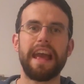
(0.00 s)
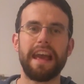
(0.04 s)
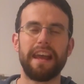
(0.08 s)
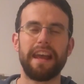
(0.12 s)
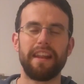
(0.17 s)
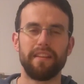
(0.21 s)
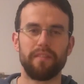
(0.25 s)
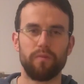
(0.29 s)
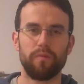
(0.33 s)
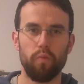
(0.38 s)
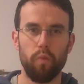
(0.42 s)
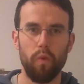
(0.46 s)

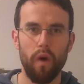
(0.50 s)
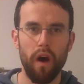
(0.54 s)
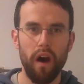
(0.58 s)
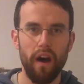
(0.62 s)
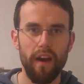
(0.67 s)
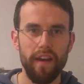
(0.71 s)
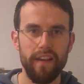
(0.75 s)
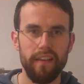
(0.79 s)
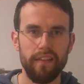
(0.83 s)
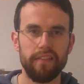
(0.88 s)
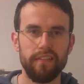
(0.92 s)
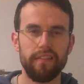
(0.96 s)
It is
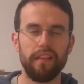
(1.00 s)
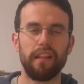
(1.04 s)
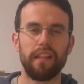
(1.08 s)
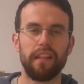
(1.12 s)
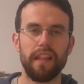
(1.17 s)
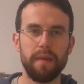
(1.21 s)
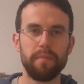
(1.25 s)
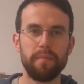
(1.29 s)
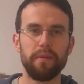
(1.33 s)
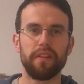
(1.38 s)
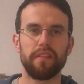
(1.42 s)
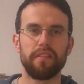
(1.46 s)
wise to
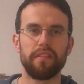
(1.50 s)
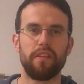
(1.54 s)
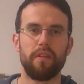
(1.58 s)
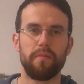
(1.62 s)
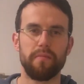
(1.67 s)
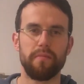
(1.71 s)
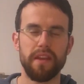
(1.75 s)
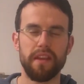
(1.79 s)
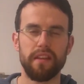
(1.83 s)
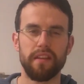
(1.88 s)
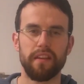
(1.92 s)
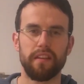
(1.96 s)
limit
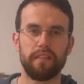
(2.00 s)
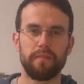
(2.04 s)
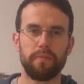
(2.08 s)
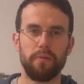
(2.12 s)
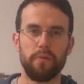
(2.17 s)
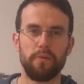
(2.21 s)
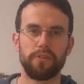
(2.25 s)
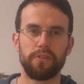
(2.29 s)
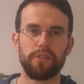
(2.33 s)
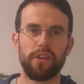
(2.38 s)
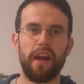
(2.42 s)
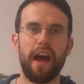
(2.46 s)
your media
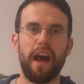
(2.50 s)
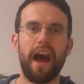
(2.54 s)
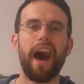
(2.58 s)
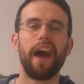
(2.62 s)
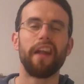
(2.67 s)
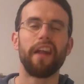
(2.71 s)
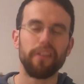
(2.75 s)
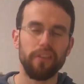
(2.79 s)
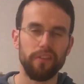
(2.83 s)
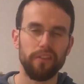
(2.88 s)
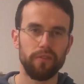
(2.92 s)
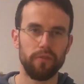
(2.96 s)
exposure
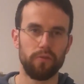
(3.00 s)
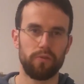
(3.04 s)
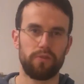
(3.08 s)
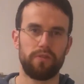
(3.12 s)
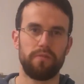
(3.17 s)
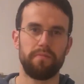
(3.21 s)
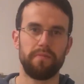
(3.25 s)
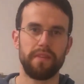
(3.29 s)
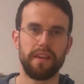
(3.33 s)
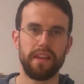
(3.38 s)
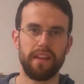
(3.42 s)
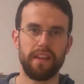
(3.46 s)
and your
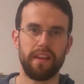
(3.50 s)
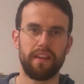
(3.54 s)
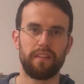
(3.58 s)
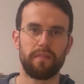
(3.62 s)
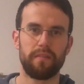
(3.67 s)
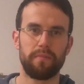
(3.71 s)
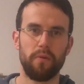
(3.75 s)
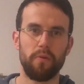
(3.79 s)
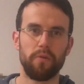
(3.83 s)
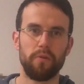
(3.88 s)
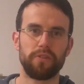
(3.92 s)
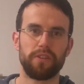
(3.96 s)
social media
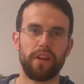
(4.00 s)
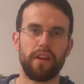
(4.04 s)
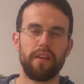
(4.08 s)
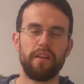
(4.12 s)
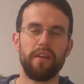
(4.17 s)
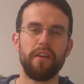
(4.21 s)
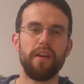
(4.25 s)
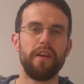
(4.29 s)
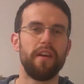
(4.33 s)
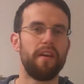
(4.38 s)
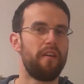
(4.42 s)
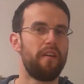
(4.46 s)

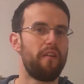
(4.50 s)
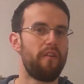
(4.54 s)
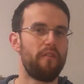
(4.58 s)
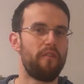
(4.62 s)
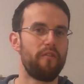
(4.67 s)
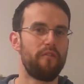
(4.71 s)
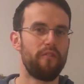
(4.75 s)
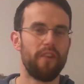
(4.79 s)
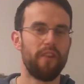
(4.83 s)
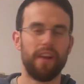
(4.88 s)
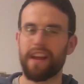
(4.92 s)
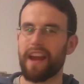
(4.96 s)
exposure
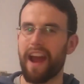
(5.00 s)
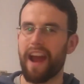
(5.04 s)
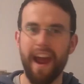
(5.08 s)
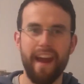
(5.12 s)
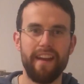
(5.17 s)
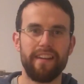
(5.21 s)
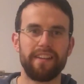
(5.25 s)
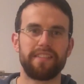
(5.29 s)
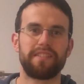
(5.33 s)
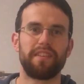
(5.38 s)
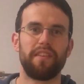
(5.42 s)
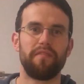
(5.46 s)

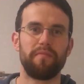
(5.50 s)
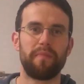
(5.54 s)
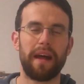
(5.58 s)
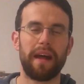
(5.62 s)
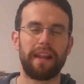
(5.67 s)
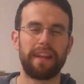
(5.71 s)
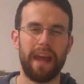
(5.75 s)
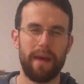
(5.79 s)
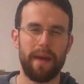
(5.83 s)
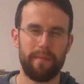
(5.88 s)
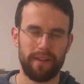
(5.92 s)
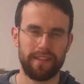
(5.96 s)
regardless of
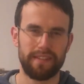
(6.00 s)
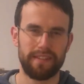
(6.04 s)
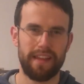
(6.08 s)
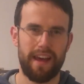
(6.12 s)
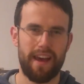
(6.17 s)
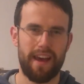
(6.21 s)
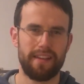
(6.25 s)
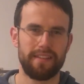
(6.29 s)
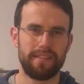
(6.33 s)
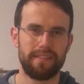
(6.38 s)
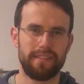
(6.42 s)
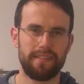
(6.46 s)
pandemic
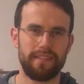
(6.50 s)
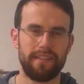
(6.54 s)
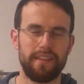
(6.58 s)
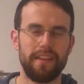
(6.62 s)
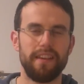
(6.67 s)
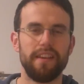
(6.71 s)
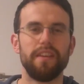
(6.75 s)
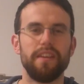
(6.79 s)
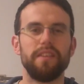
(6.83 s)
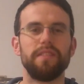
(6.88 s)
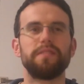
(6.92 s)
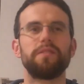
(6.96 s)
status.
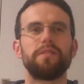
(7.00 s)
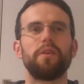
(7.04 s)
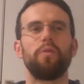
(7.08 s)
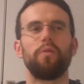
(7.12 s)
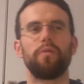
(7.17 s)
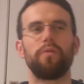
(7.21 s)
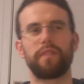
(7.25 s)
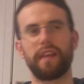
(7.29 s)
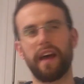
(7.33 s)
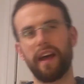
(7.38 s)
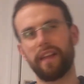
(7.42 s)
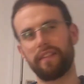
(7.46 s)

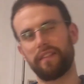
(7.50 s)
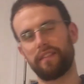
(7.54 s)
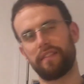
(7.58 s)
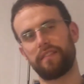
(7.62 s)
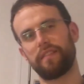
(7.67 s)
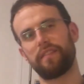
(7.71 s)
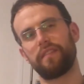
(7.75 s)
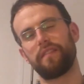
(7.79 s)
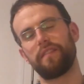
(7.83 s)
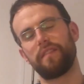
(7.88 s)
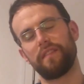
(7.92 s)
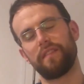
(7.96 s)
So
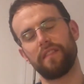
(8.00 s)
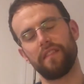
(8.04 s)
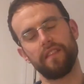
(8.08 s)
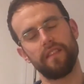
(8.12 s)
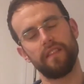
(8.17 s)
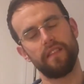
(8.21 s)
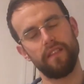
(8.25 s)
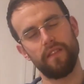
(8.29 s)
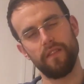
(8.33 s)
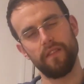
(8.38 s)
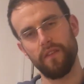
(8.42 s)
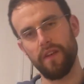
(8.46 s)
that's
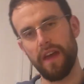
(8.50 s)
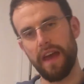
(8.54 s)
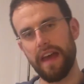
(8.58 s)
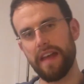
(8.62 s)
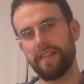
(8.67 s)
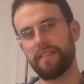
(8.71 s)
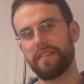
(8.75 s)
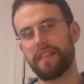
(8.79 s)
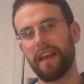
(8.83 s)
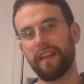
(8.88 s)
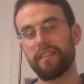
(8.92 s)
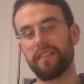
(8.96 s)

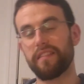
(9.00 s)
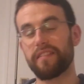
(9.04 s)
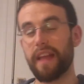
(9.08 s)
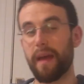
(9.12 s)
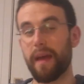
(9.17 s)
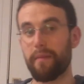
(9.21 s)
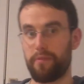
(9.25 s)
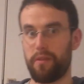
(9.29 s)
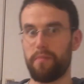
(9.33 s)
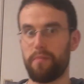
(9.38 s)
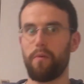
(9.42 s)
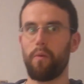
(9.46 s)

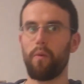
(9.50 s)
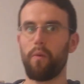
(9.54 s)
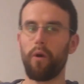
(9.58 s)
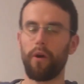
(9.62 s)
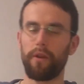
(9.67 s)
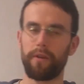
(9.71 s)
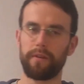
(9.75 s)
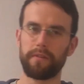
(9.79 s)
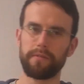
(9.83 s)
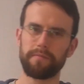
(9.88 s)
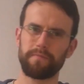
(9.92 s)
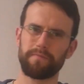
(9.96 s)
step number
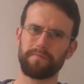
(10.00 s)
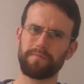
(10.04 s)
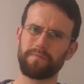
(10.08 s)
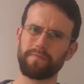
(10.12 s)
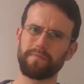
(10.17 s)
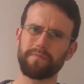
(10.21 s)
one.